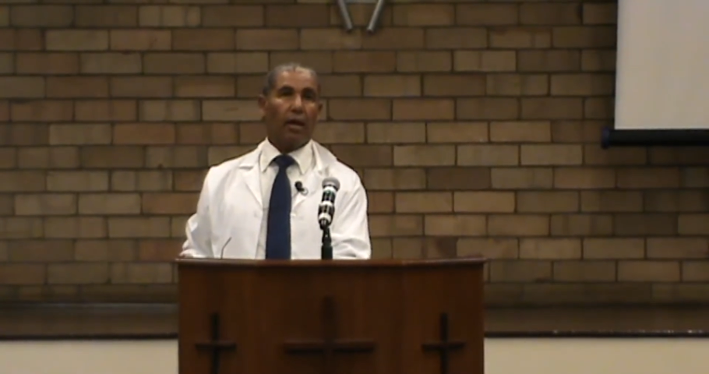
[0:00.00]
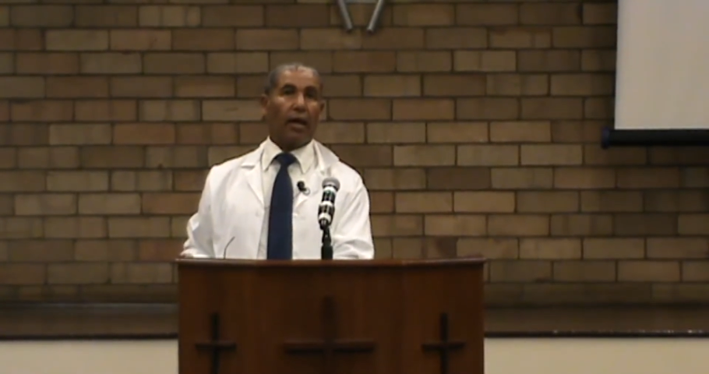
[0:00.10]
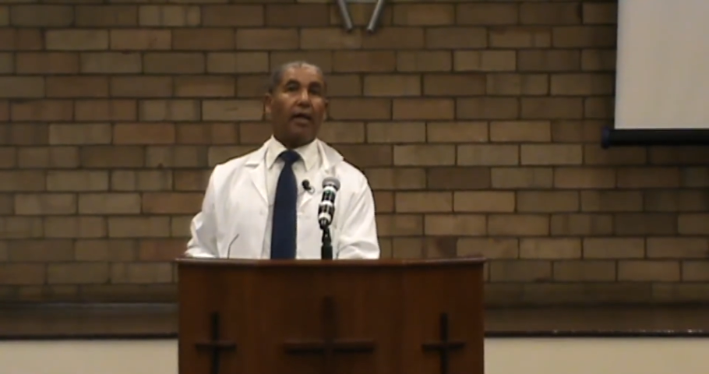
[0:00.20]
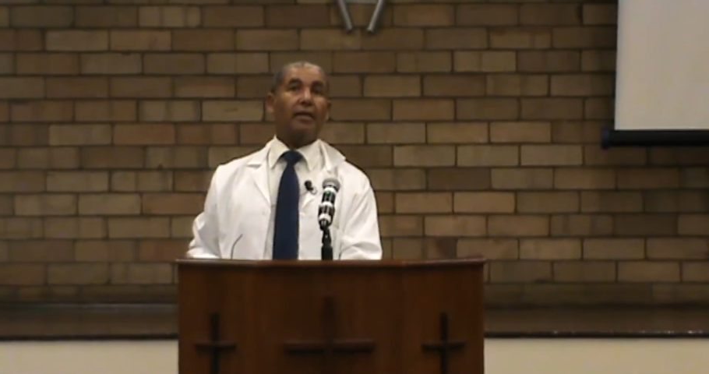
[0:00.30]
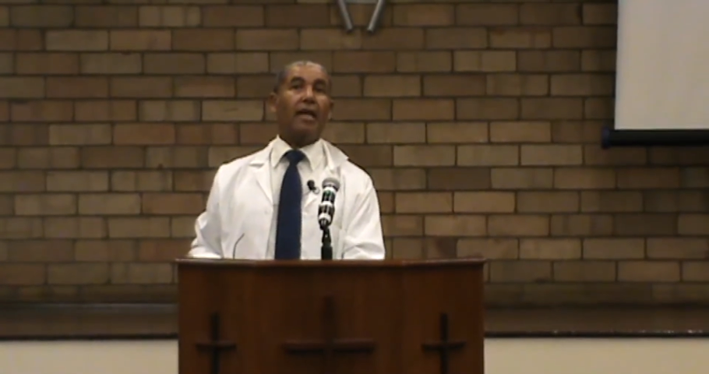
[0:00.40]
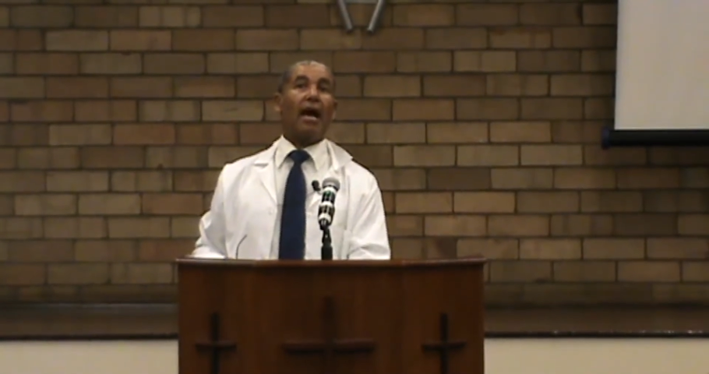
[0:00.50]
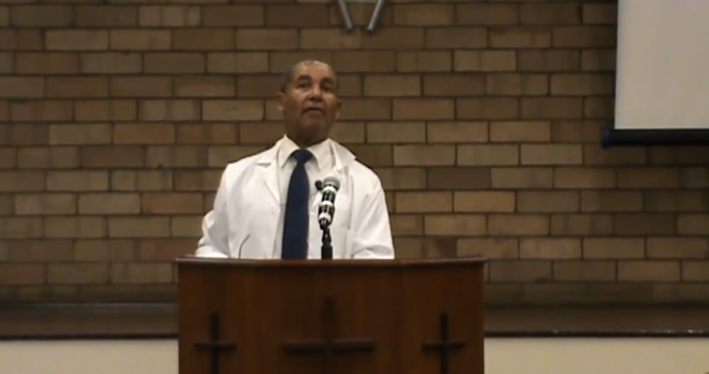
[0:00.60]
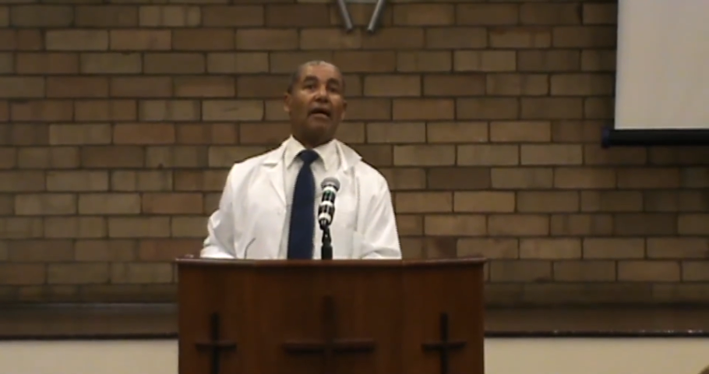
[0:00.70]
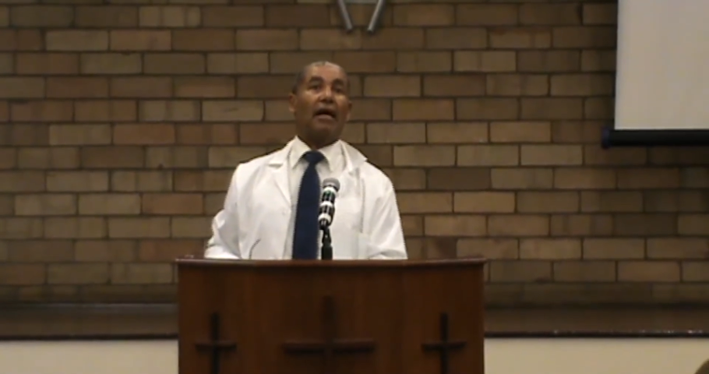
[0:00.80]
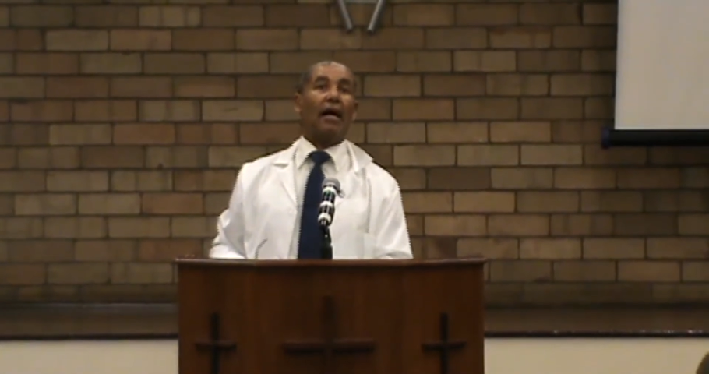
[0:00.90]
he
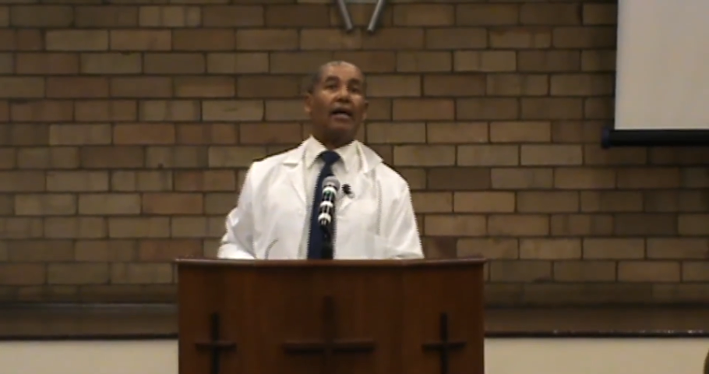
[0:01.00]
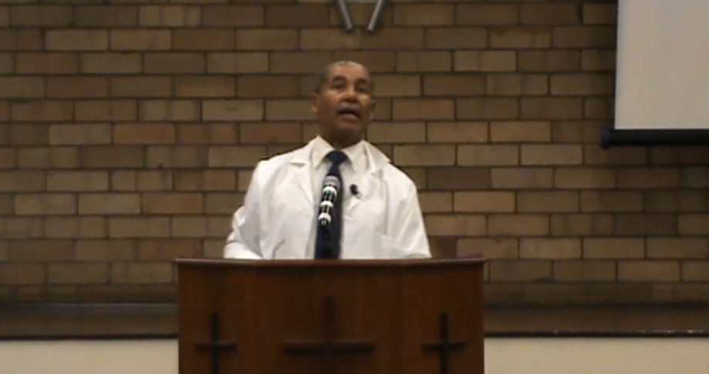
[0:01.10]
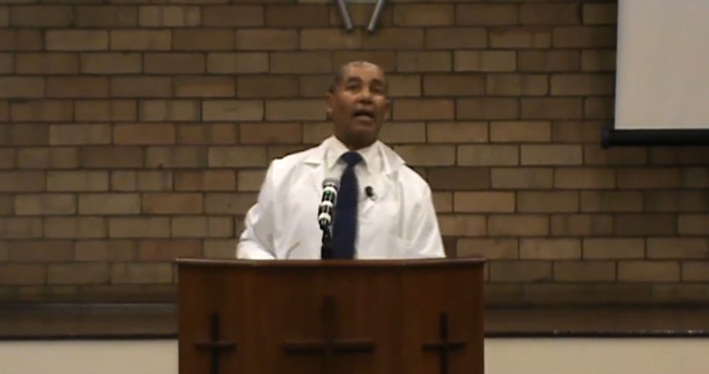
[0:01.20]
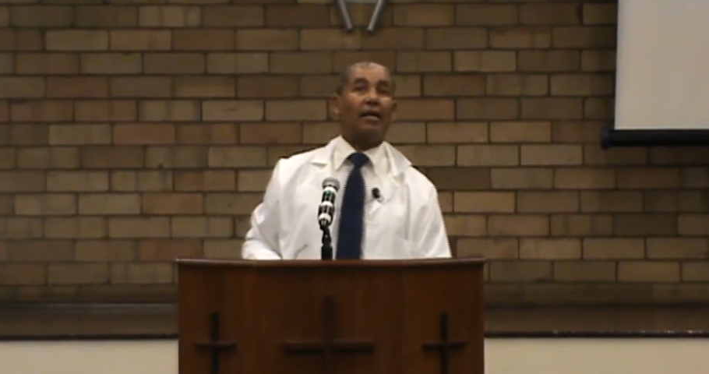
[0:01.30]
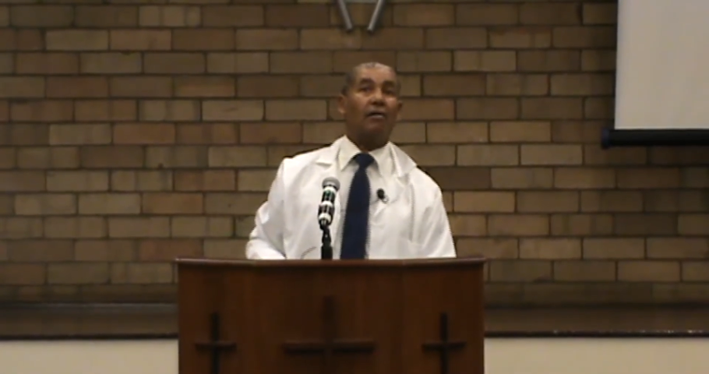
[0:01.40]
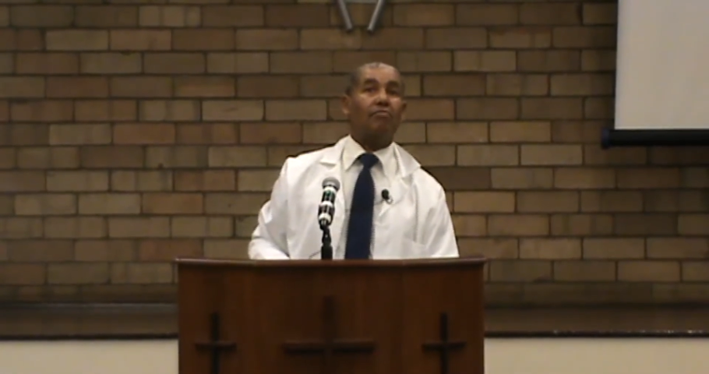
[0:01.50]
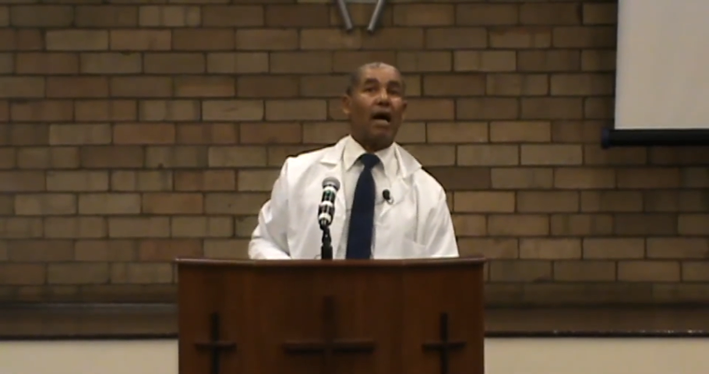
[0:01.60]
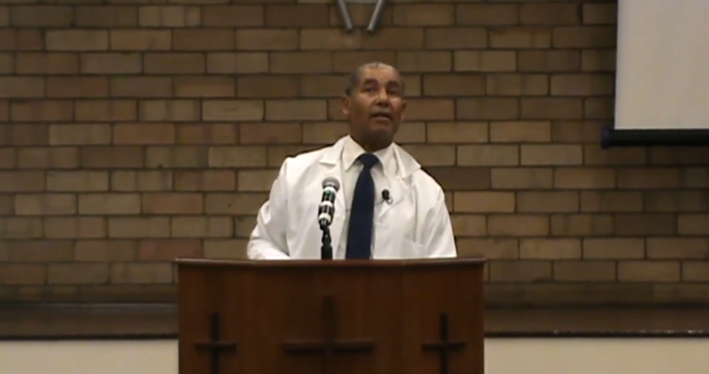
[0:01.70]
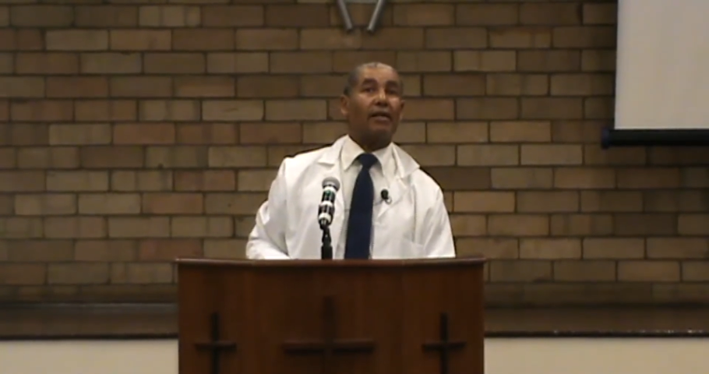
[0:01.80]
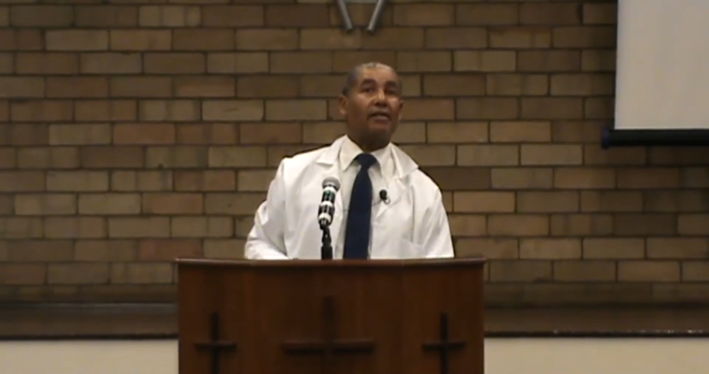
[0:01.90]
never again
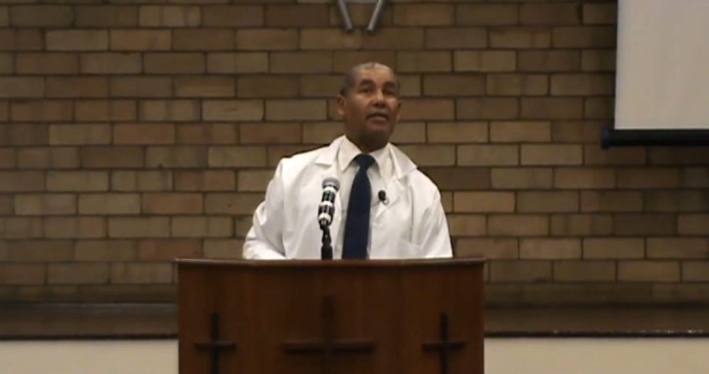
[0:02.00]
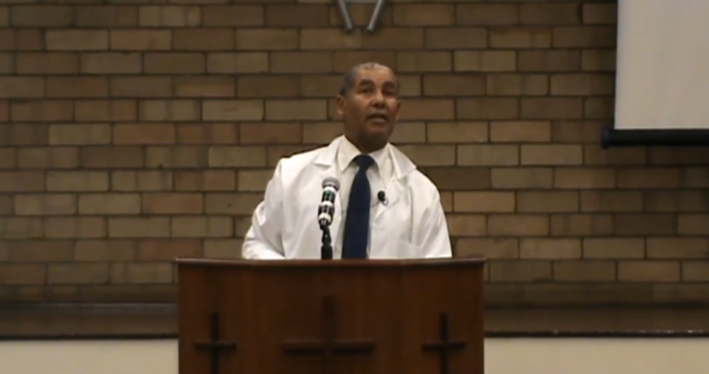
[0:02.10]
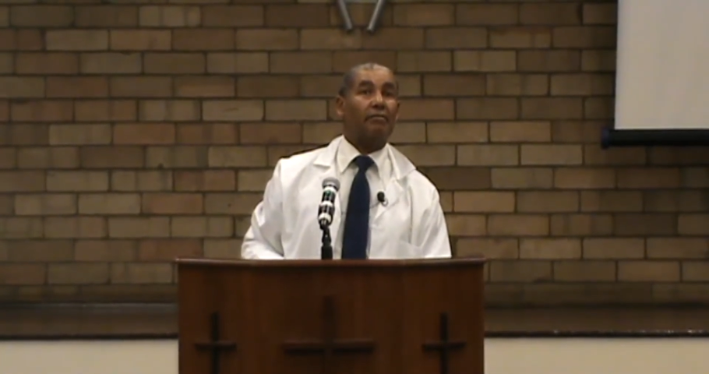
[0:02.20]
embarrassed